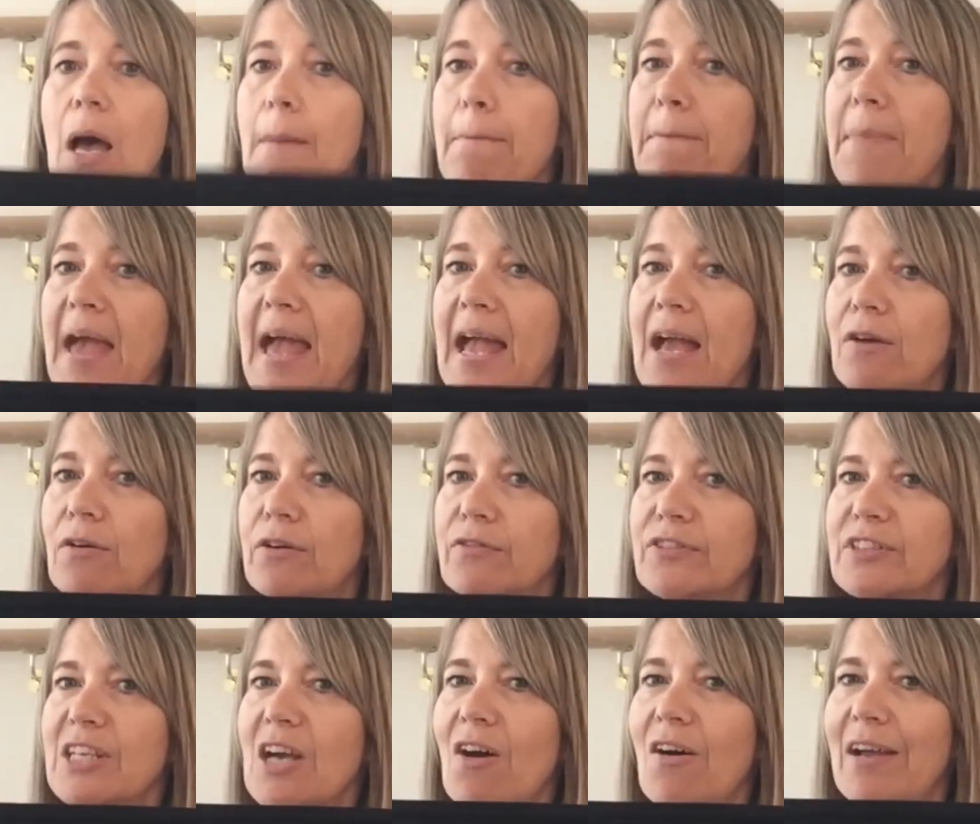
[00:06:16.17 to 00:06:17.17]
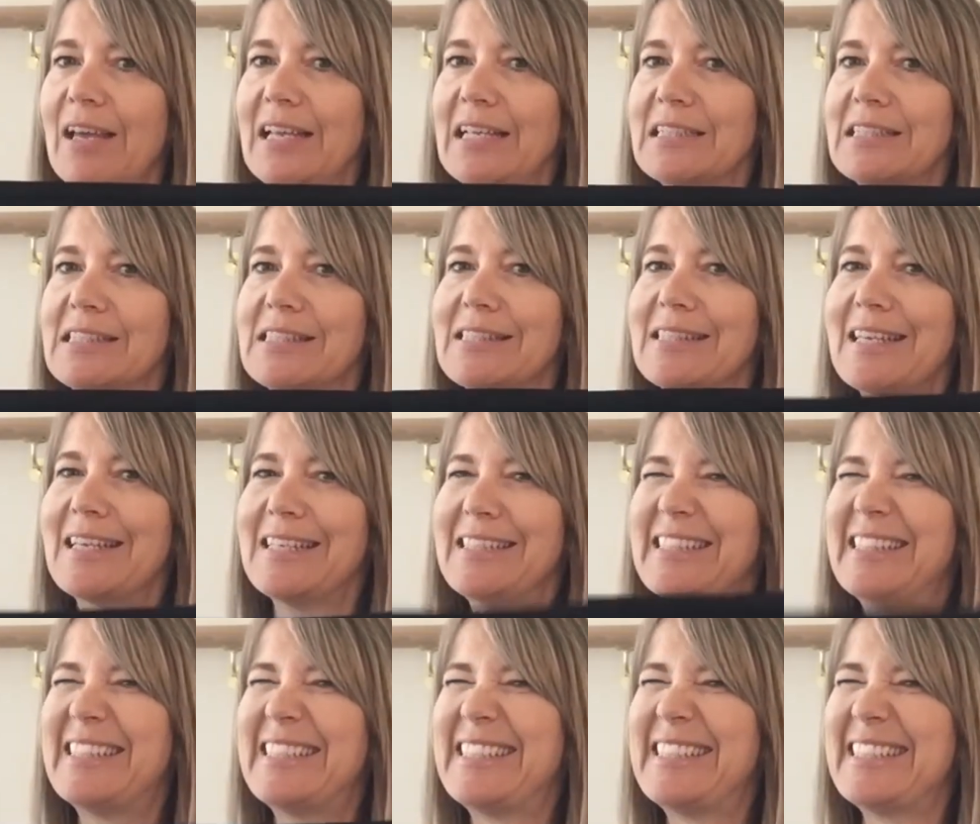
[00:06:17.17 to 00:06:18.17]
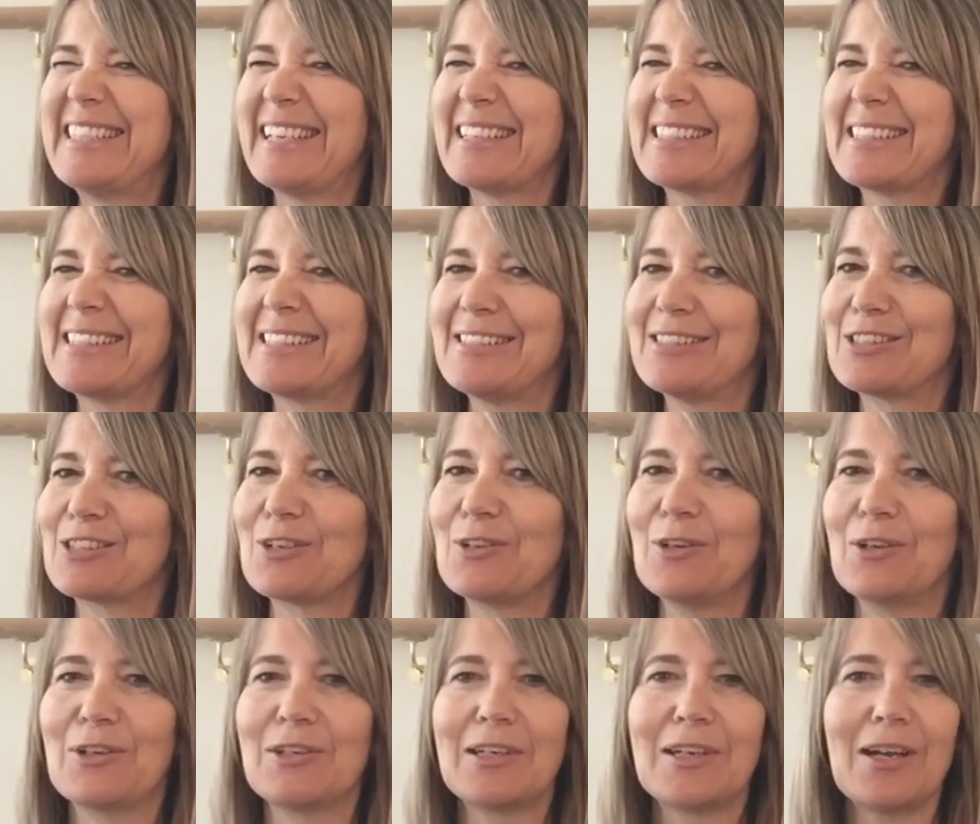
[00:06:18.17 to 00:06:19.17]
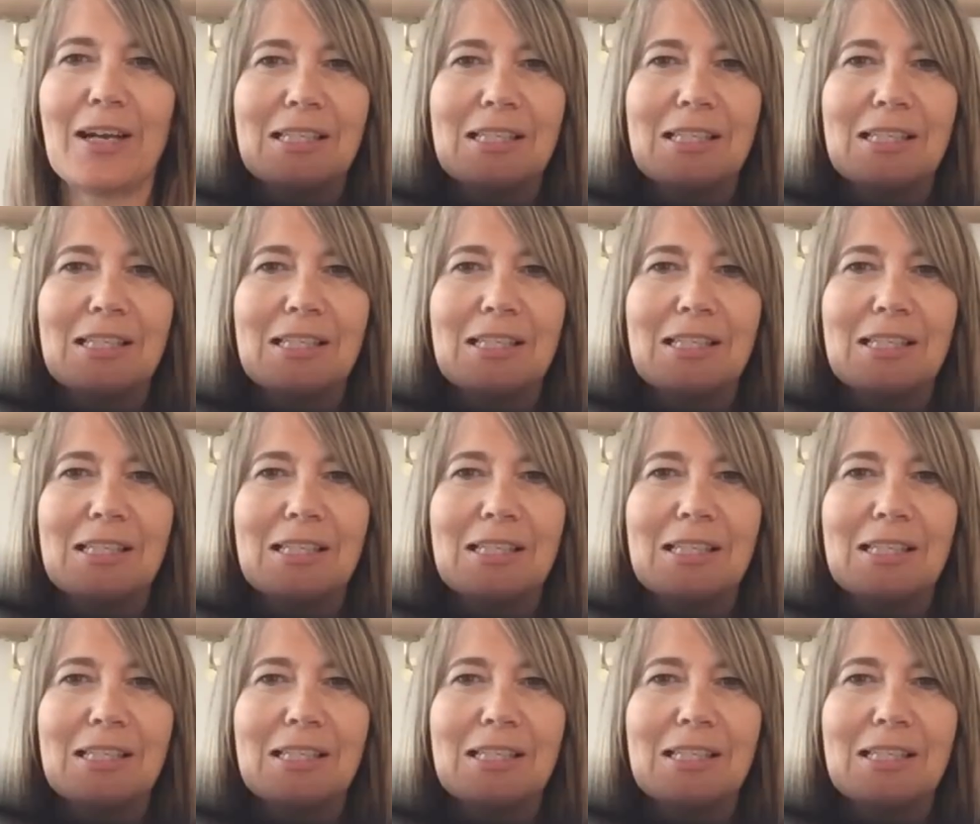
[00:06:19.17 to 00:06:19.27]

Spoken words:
a pair of tights is just as good.